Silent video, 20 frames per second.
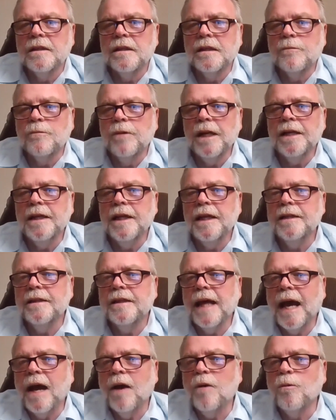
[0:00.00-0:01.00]
We need
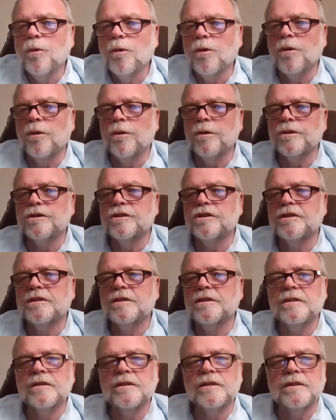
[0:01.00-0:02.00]
that world
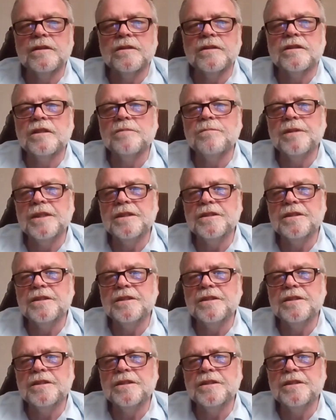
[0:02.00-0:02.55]
for